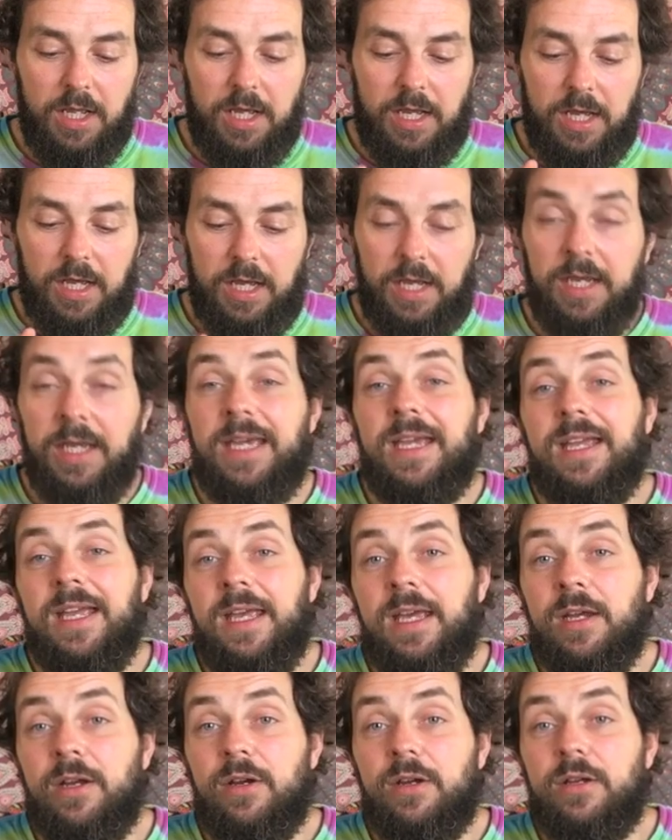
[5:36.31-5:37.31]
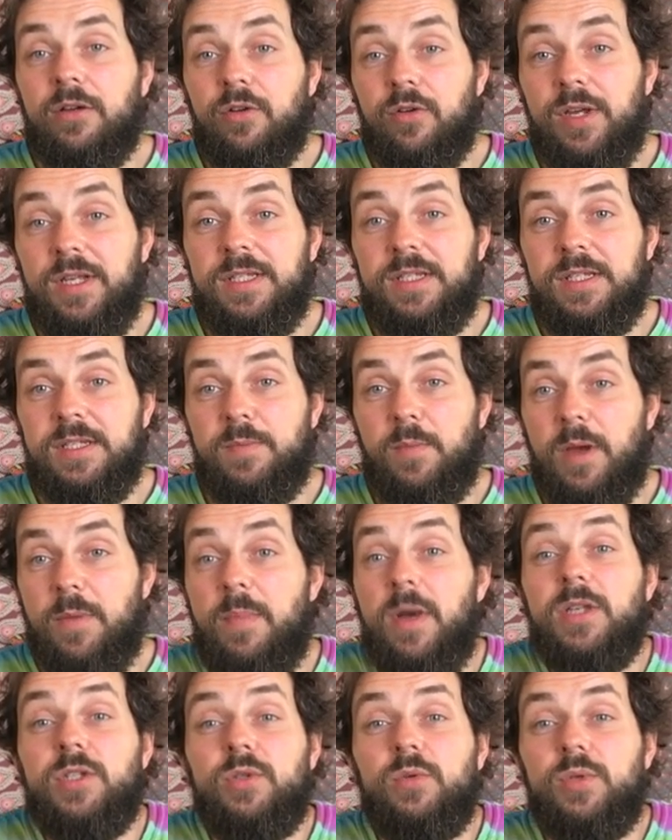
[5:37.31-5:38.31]
it increases my
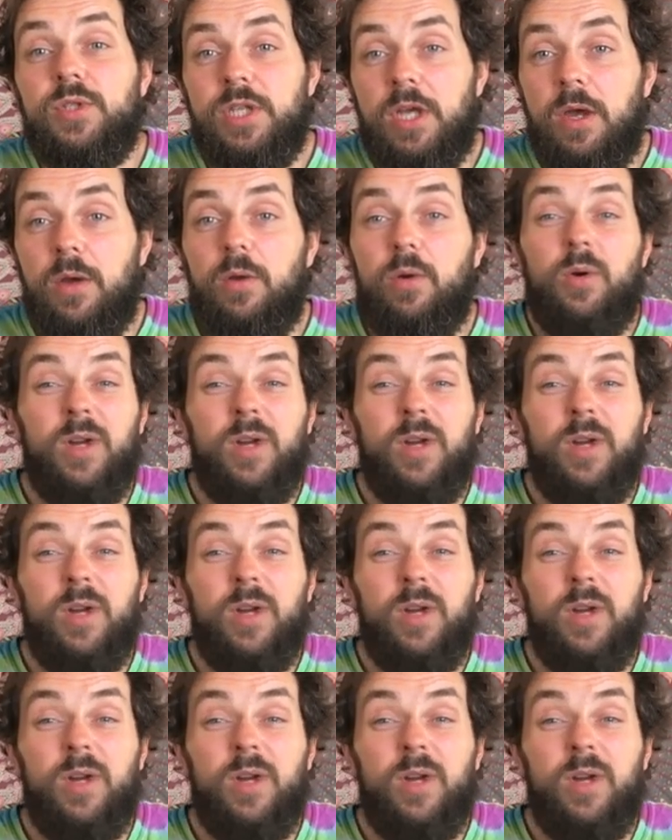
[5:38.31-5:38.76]
muscle tone,